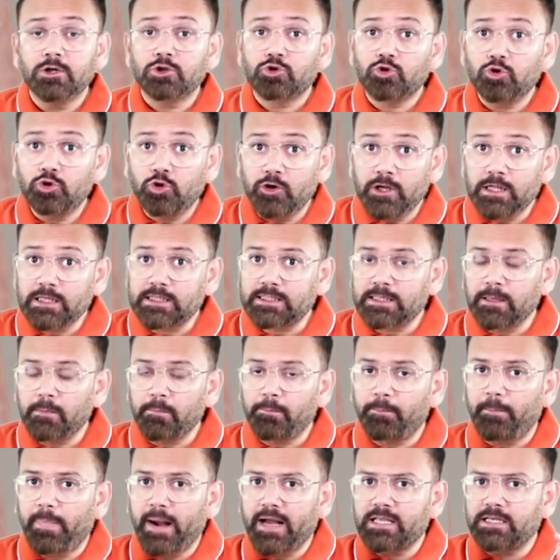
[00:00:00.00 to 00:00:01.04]
So, during
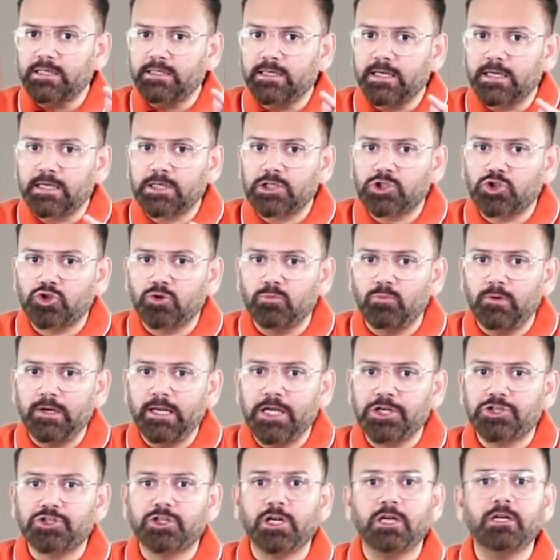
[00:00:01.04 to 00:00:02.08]
sympathetic
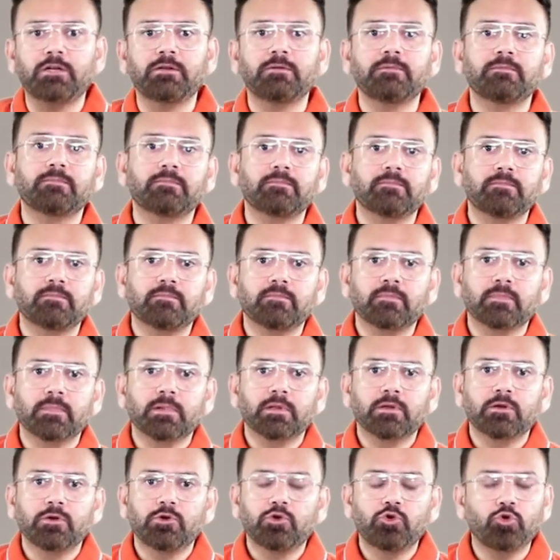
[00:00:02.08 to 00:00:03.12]
stimulation,
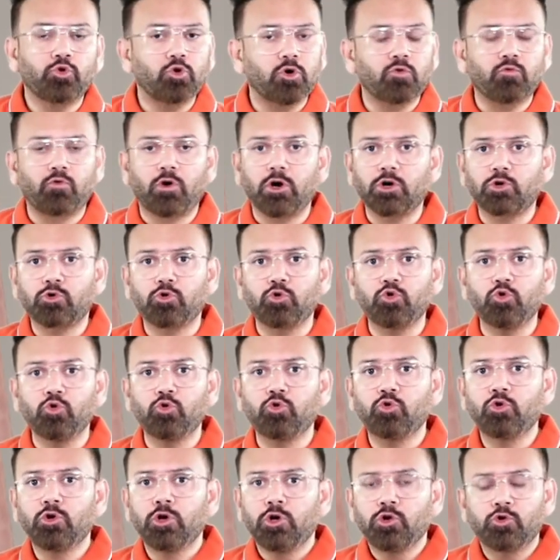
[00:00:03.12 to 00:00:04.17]
you do not want to
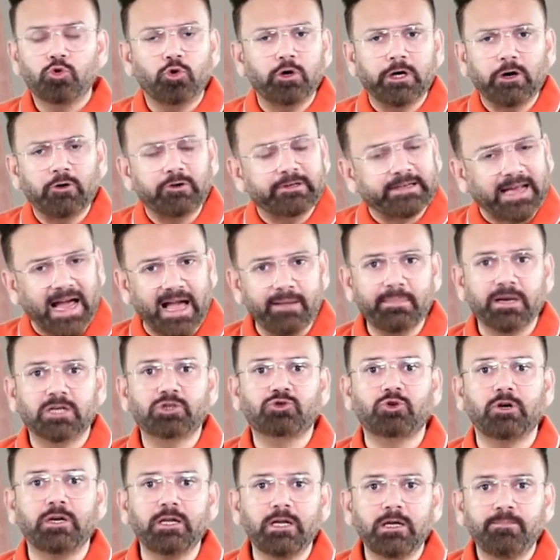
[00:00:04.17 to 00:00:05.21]
do, you do not have time
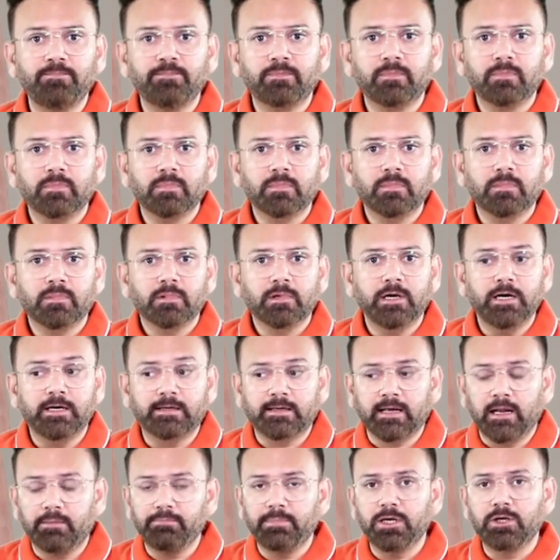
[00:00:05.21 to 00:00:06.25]
actually. It
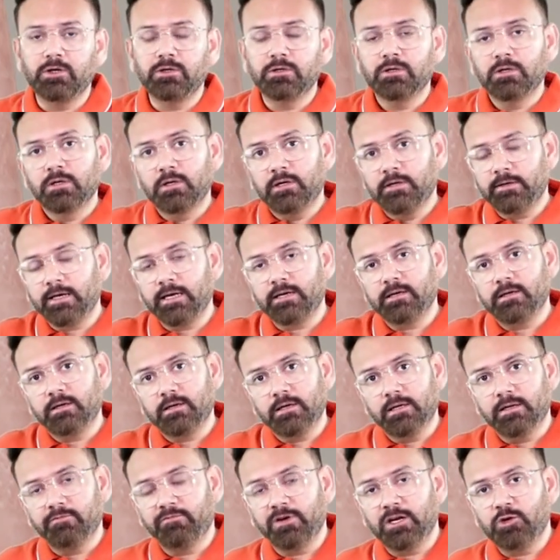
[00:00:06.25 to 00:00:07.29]
can be done
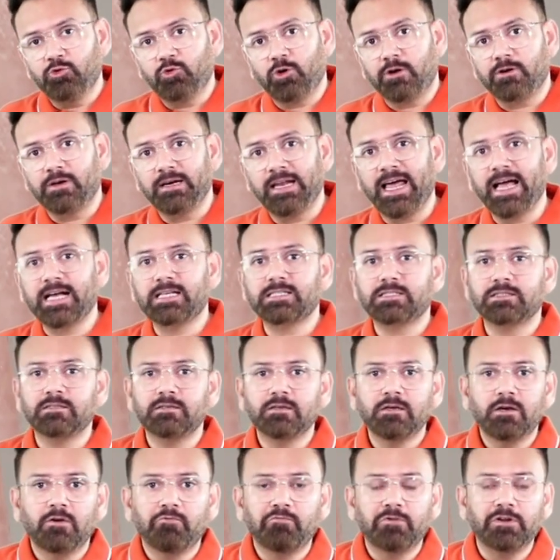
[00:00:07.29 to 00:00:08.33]
in, when you are relaxed,
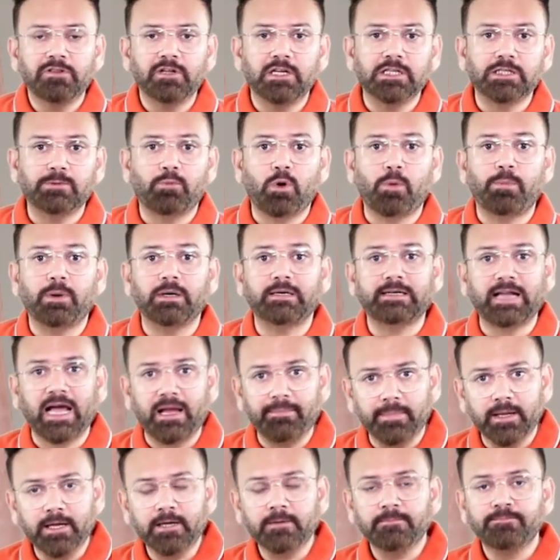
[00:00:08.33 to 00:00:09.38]
when there is a proper
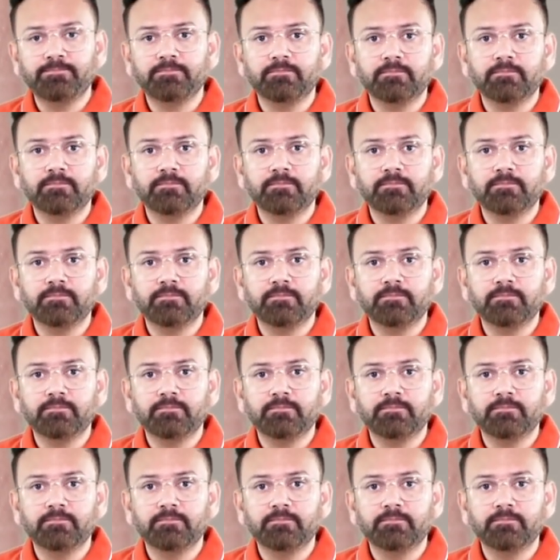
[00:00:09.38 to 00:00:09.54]
timing.